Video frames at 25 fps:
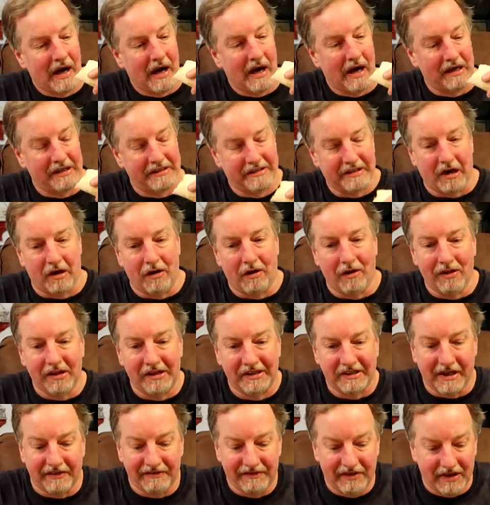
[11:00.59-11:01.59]
Uh, it's got all the
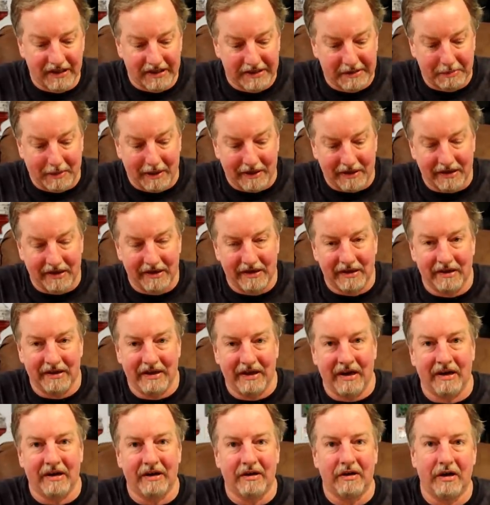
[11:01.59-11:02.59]
stuff you'd expect in a,
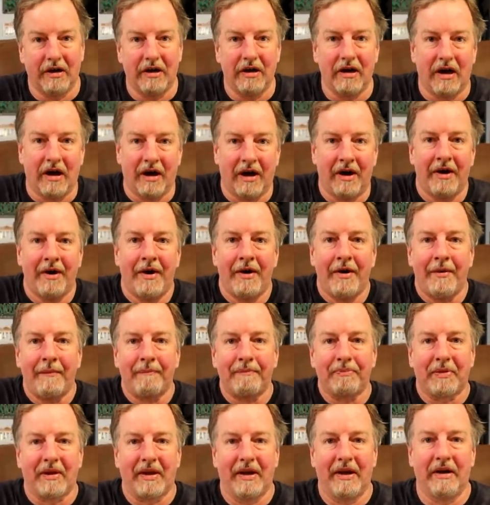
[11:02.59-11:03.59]
in a good uh,
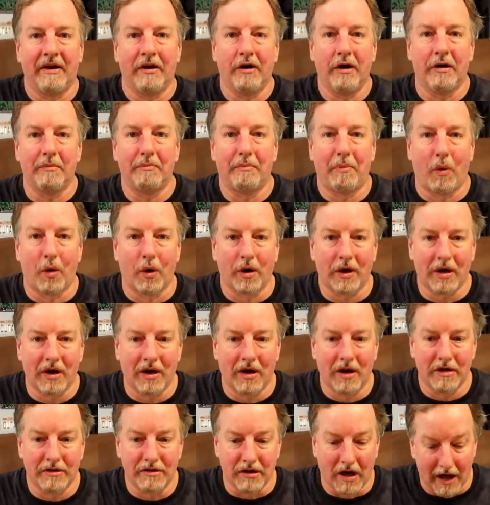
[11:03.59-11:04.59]
in a good pork
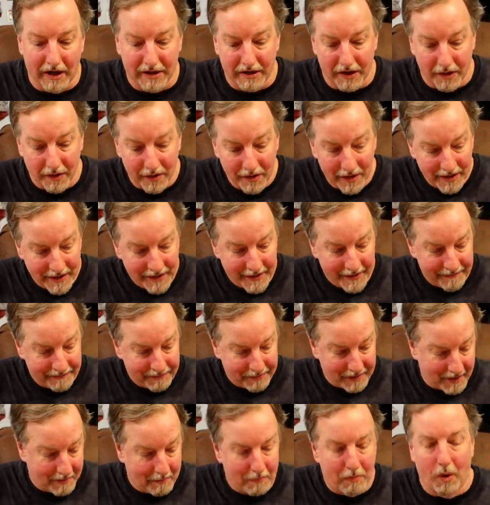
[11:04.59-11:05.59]
uh, taco,
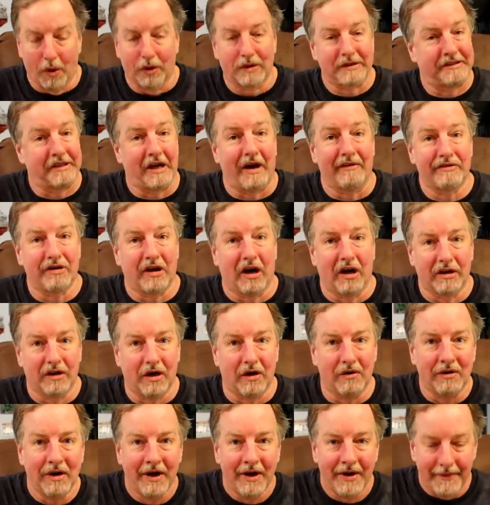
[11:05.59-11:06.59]
pork soft
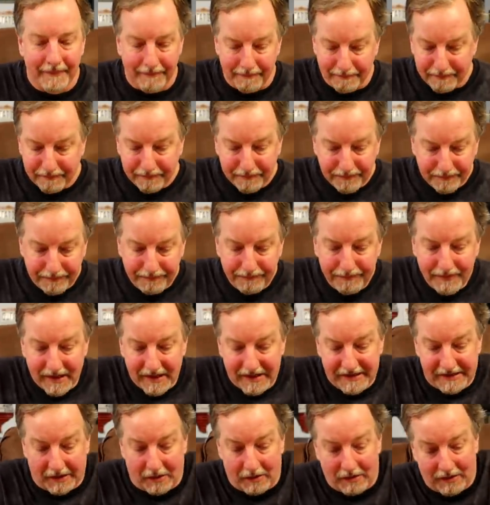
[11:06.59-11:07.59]
taco.
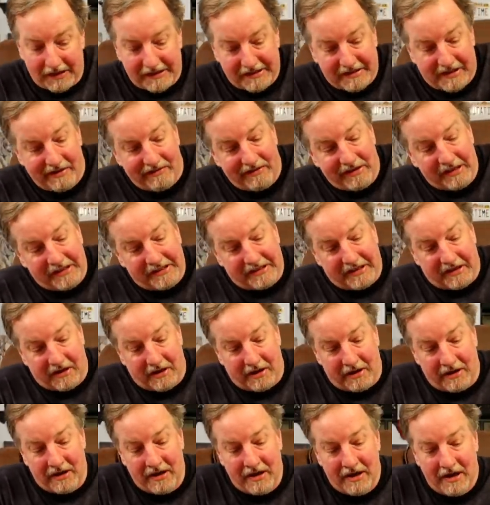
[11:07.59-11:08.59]
So let's give this
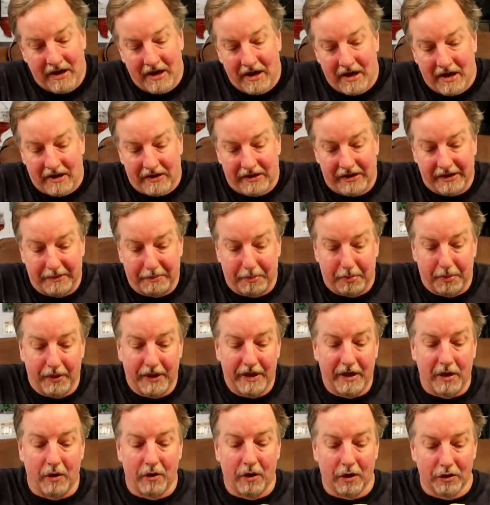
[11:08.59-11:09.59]
uh, this
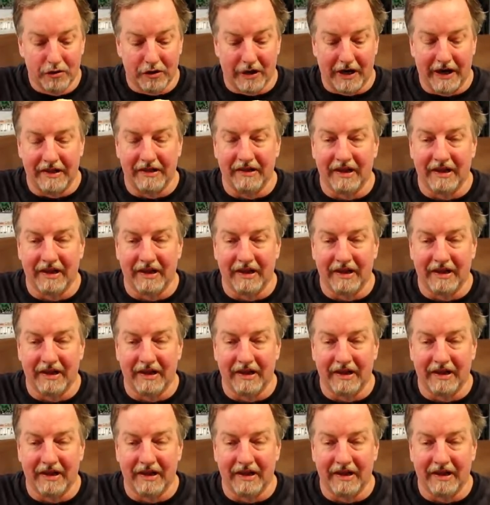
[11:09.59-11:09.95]
burrito a try.